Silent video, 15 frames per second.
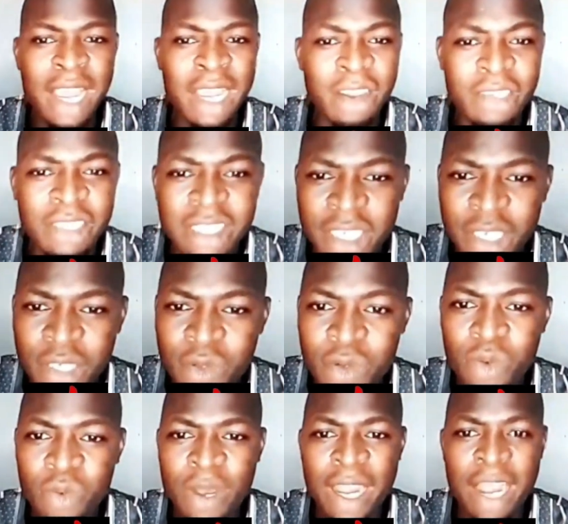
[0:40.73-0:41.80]
We cannot see
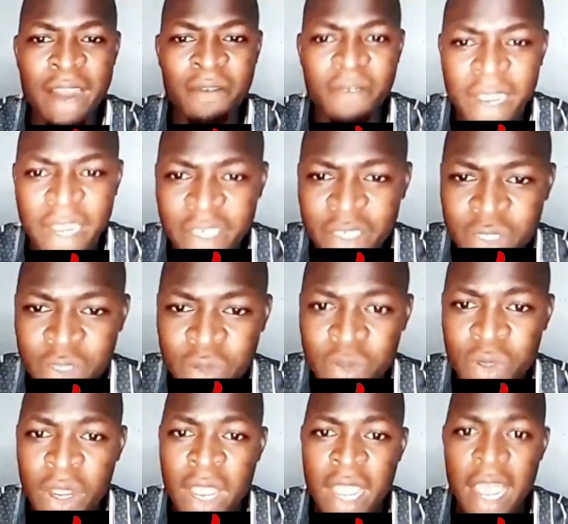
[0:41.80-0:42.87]
you. We can't find
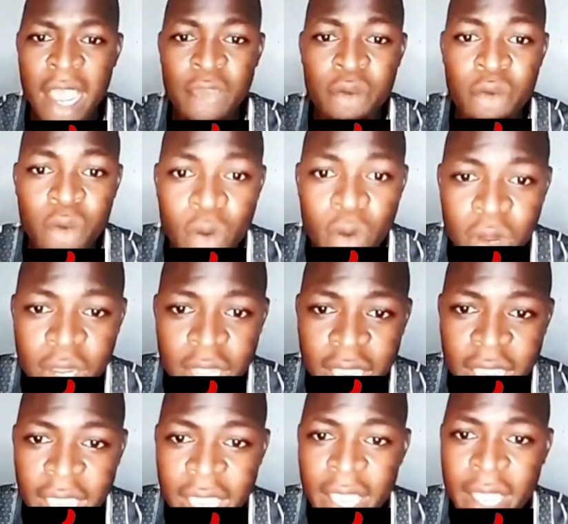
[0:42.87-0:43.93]
you. Are you
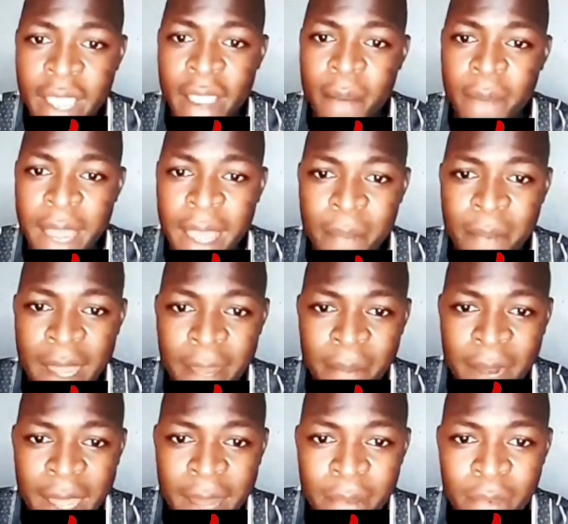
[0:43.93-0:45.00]
okay? Blah,
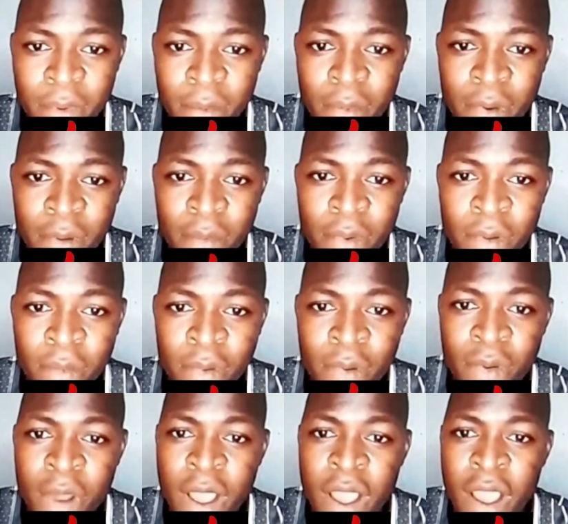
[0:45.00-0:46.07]
blah, blah, blah, blah, blah,
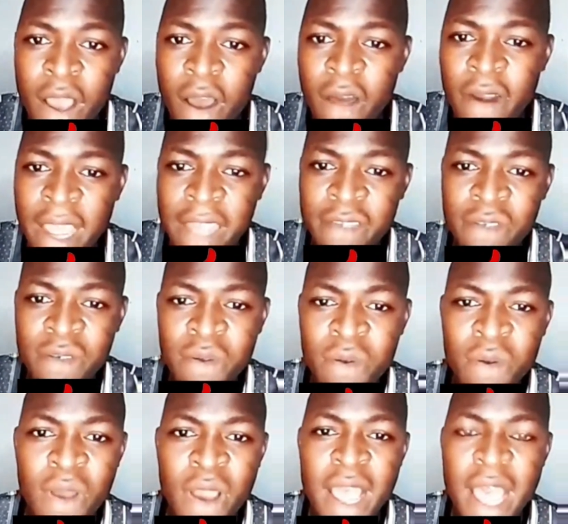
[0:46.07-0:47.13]
blah. All right. You
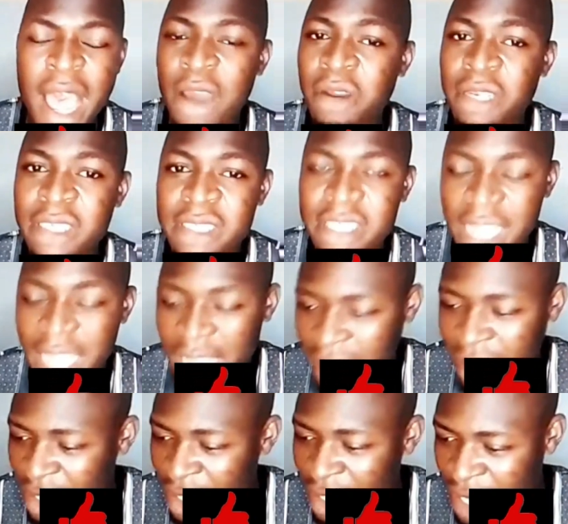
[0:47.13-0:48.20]
know, I
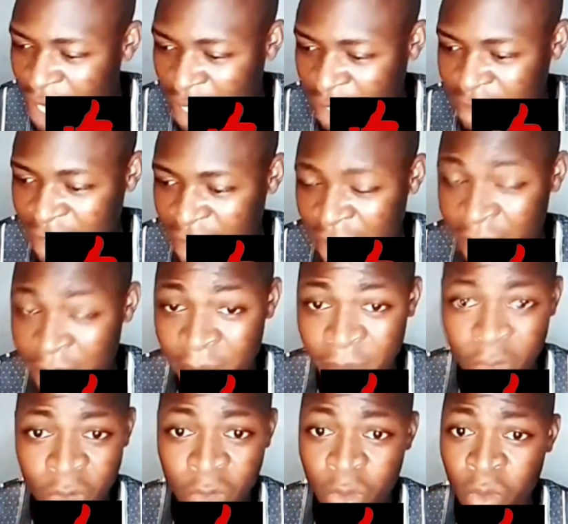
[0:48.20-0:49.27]
understand that,
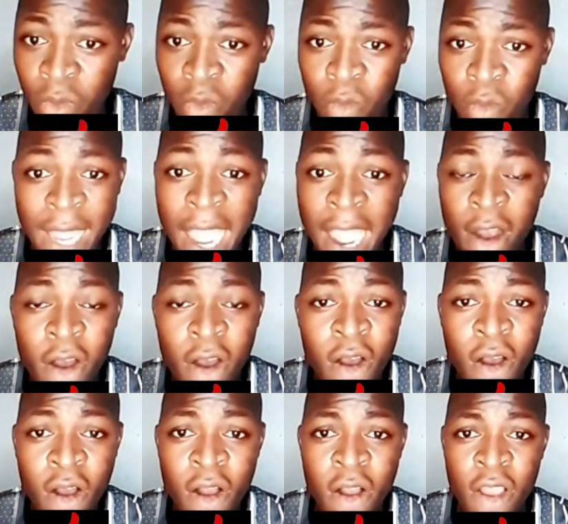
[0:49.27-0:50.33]
you know, we are
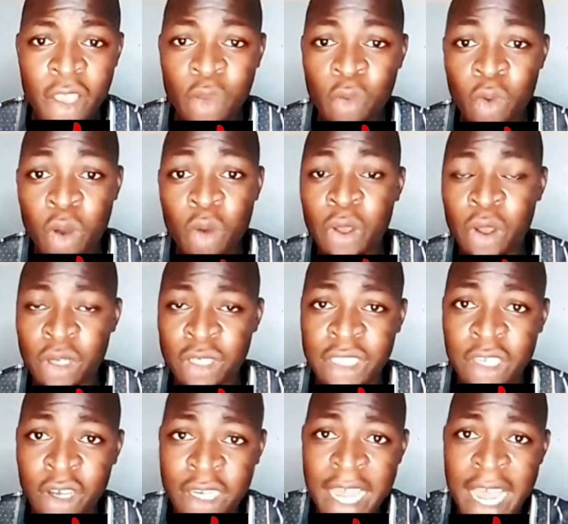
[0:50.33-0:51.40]
all in one way or
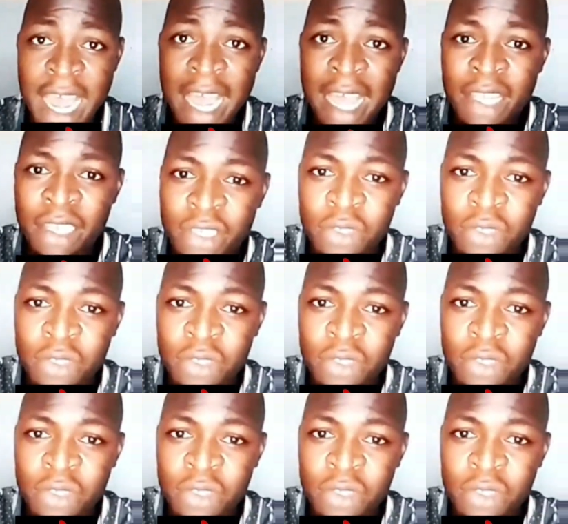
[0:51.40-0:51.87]
the other.